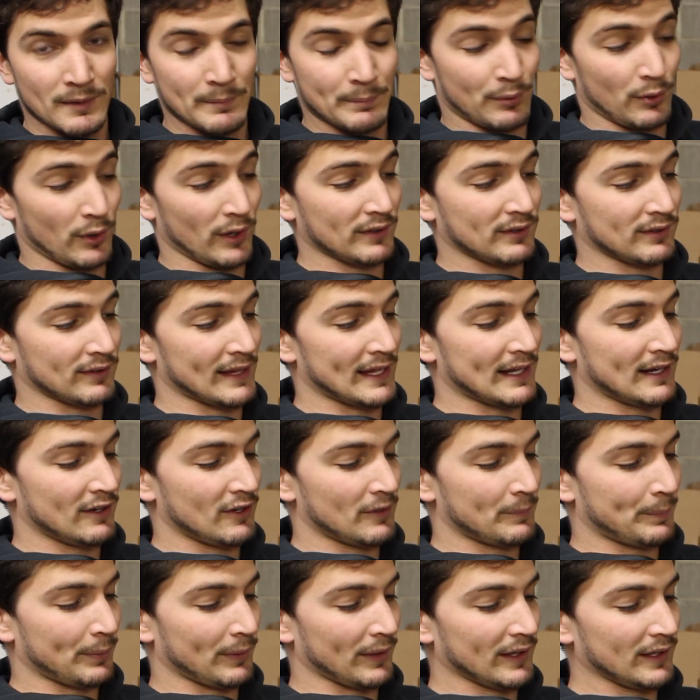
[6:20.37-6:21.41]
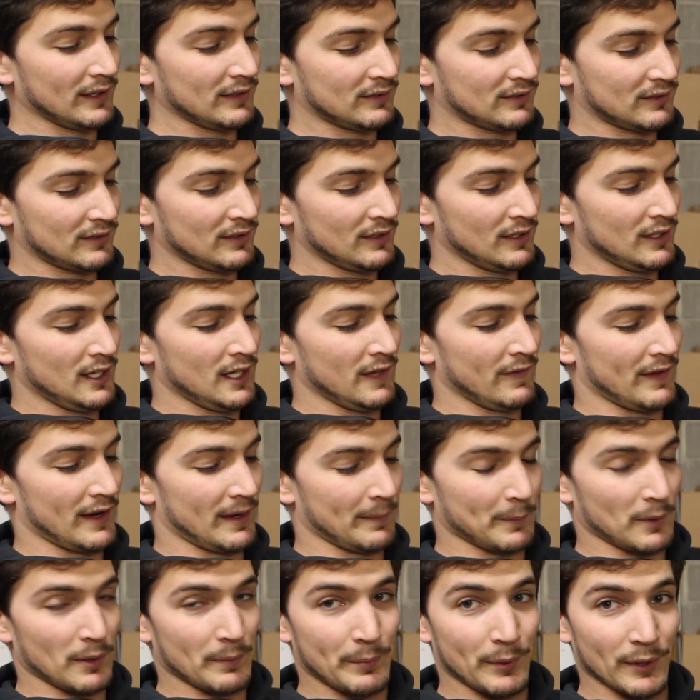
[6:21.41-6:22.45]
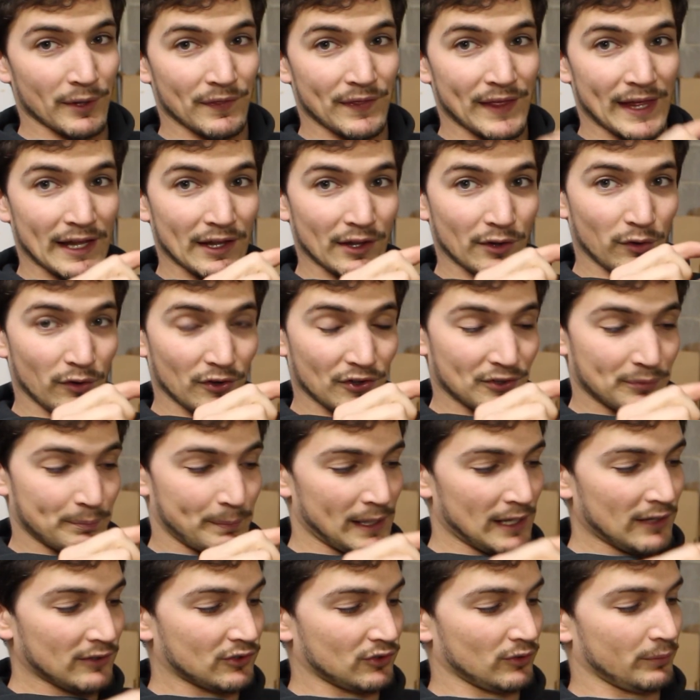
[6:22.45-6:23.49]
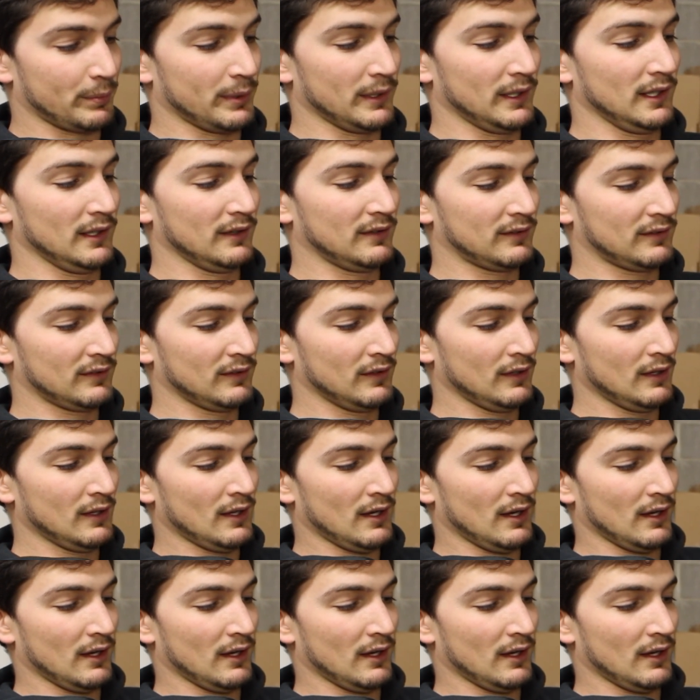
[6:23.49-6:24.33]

press that into place, and then I'm going to put that little spacer piece,